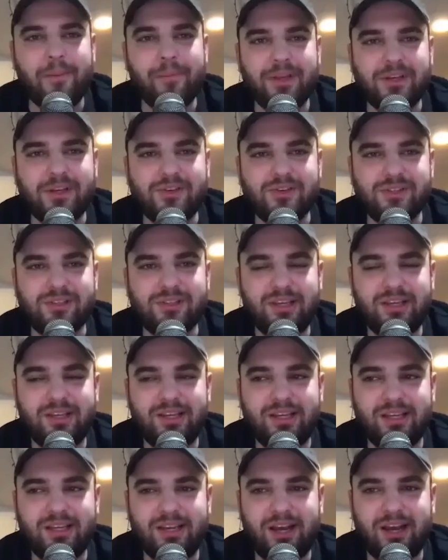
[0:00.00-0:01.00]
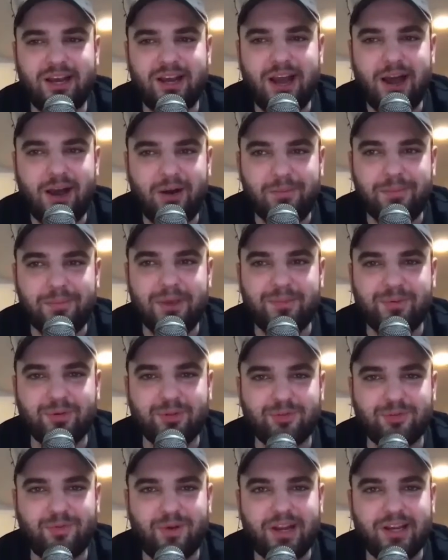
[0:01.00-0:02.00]
interested in how
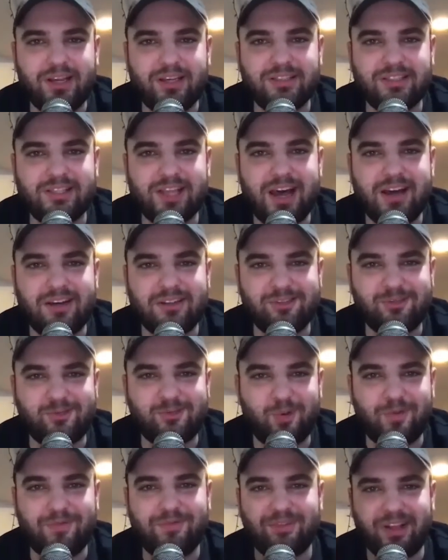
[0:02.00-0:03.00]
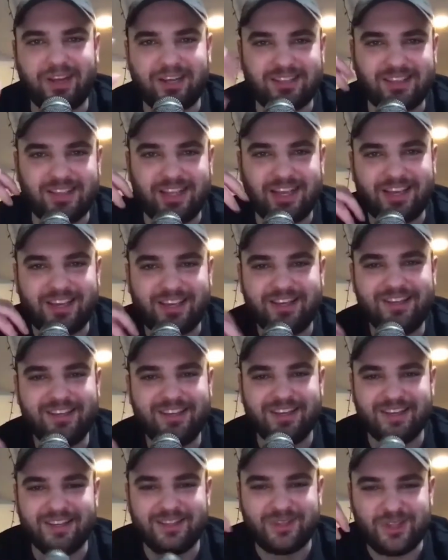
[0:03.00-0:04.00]
people's writing styles reflect like
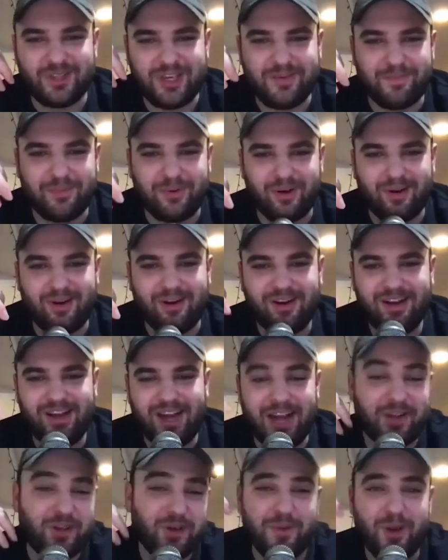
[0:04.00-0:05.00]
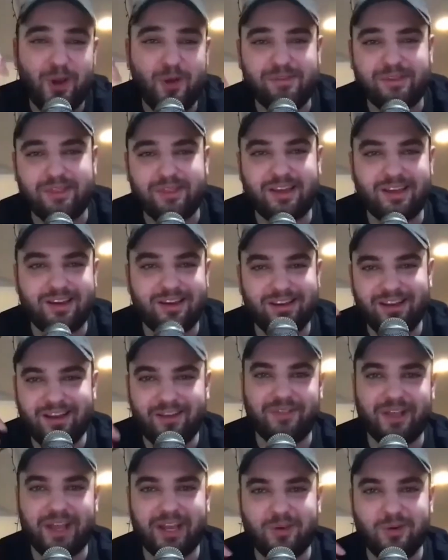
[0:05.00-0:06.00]
a deeper. I could be overthinking it
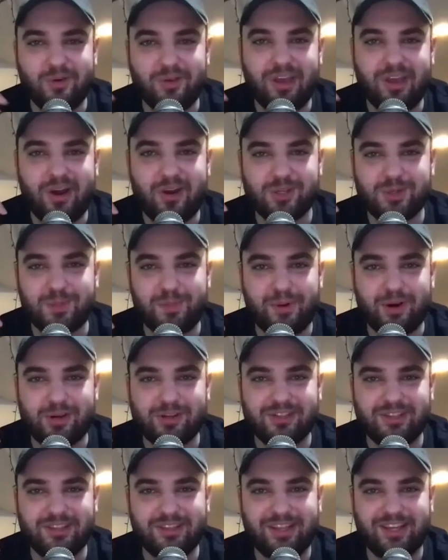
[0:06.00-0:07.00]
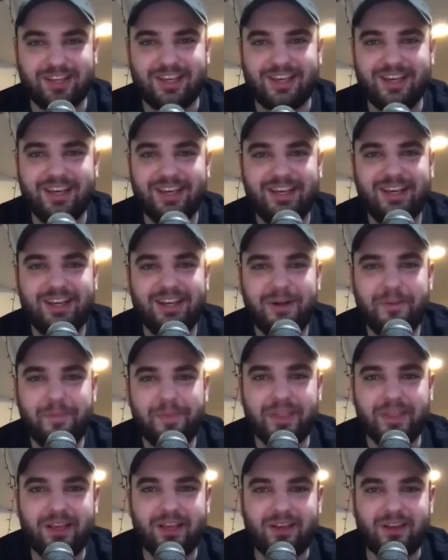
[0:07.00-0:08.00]
of like who they are as a person. Like
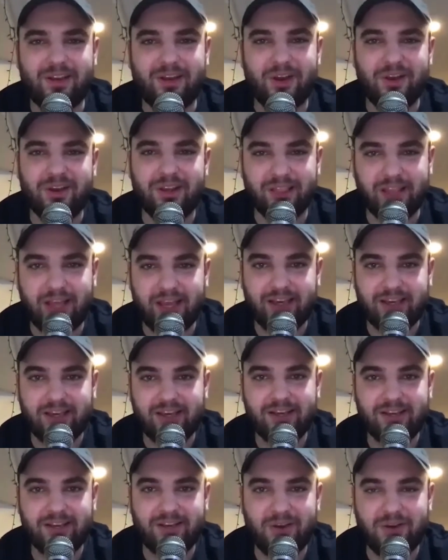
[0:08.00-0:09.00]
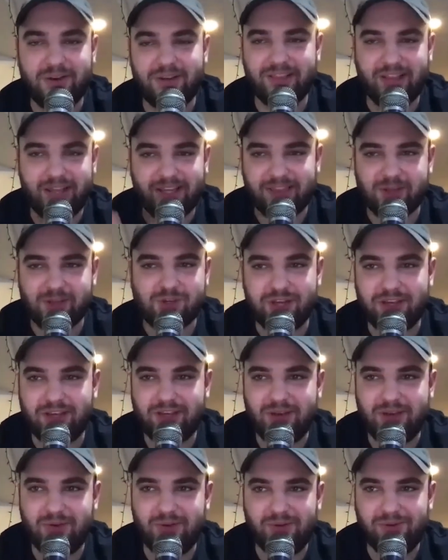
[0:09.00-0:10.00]
Cody, like the shit
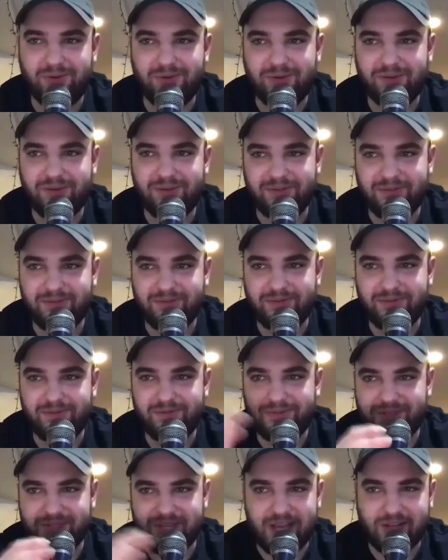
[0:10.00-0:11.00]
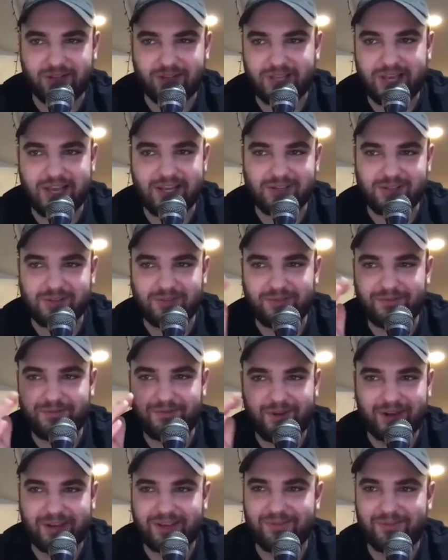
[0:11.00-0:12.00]
you say on stage is
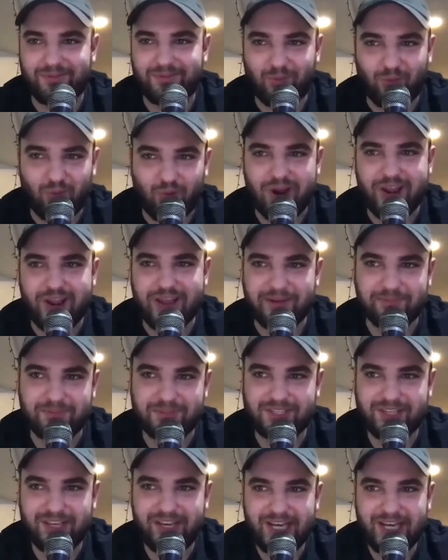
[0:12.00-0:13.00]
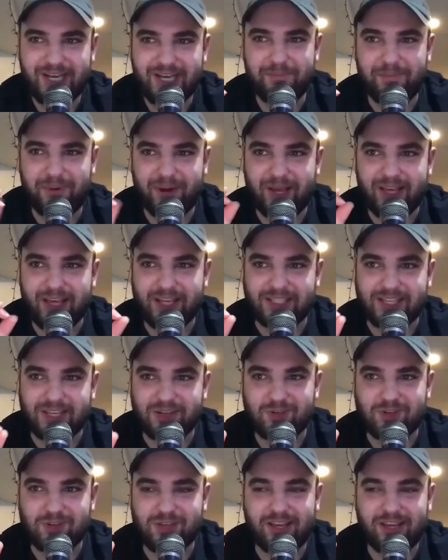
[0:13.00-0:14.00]
fucking rips. But it's
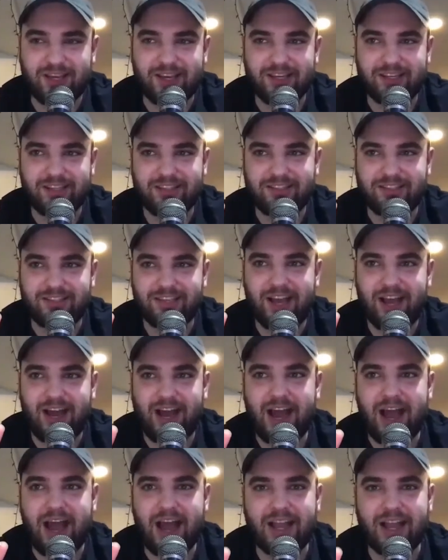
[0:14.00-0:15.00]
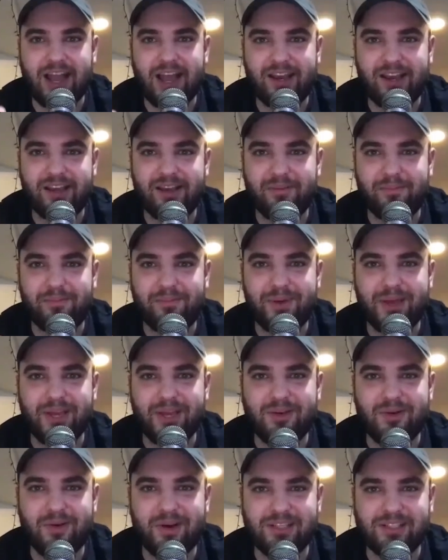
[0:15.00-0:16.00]
interesting because I kind of pin
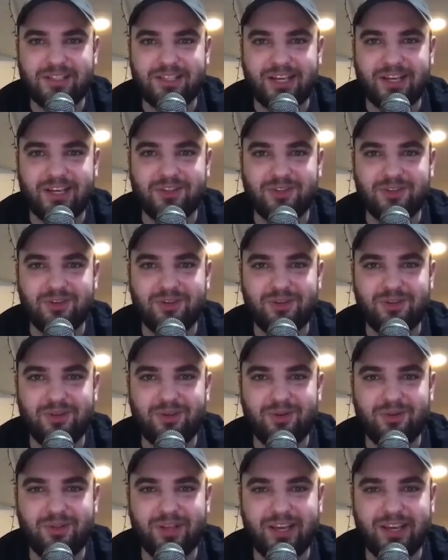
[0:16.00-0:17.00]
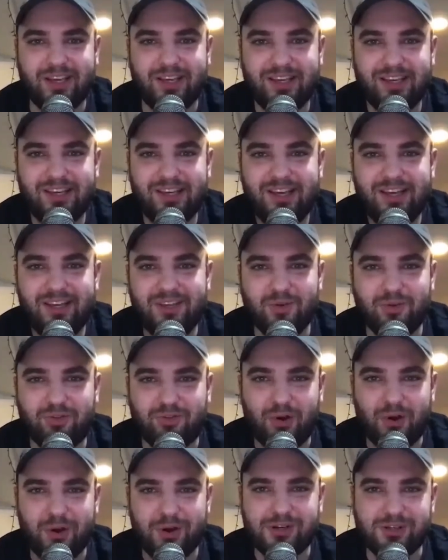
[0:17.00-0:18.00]
you as like a dude who like you
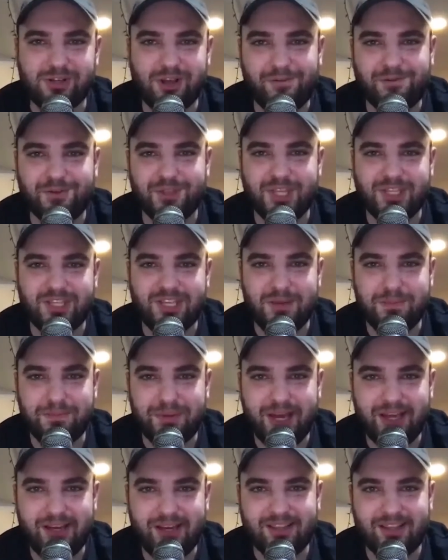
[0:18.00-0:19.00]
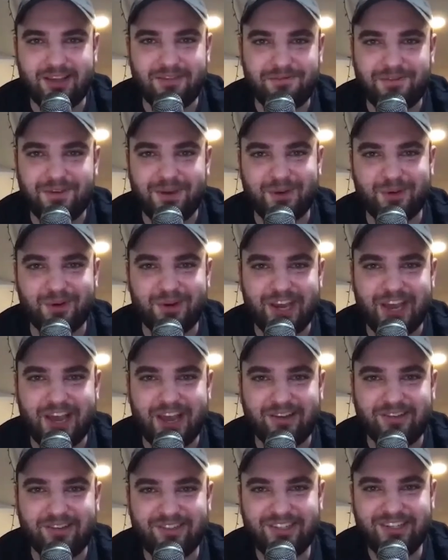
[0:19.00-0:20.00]
throw yourself in the deep end and then figure it
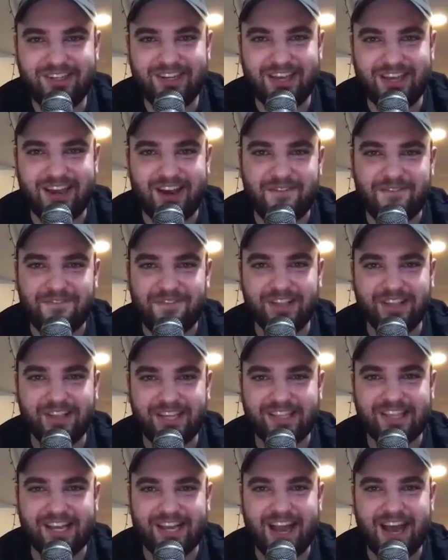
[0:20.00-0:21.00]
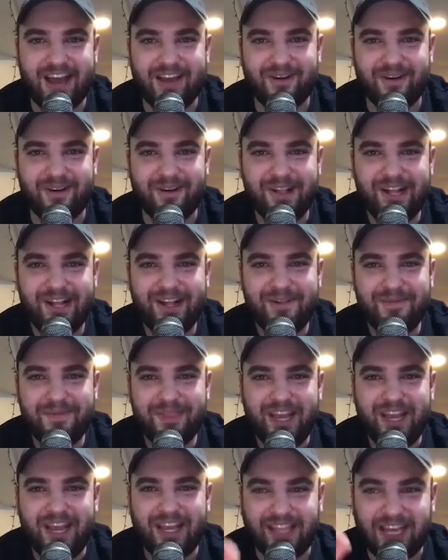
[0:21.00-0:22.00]
out. And I feel like that kind of.
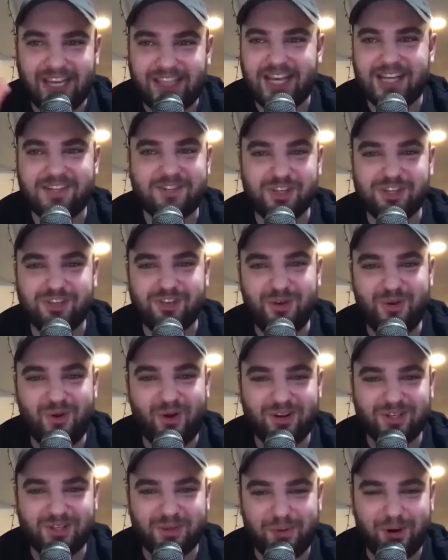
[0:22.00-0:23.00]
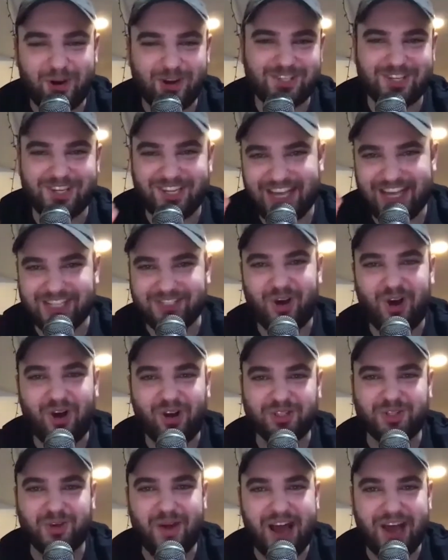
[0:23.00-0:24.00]
And like that's just who you are as a person, and that's
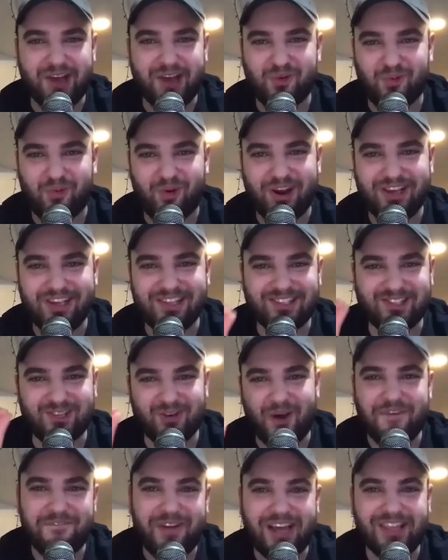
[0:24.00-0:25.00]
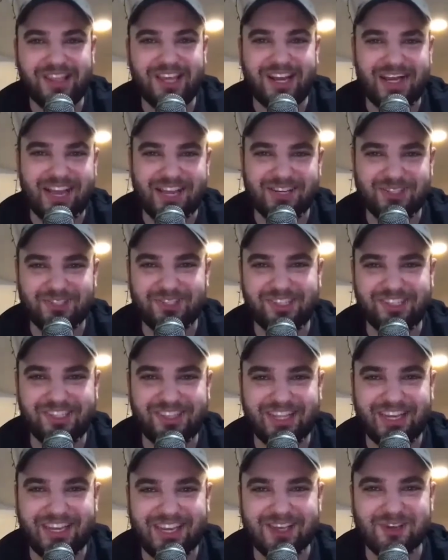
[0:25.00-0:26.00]
also how you write. So I find that kind of shit
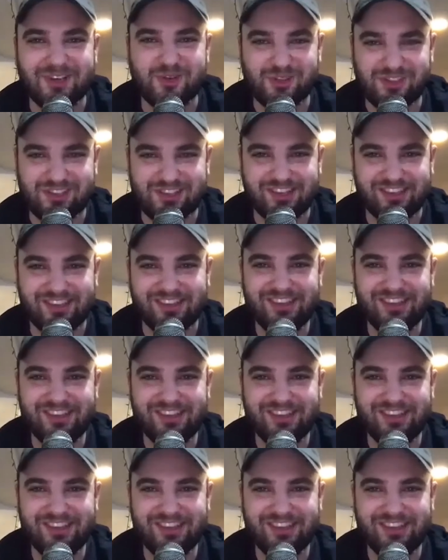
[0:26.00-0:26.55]
like interesting.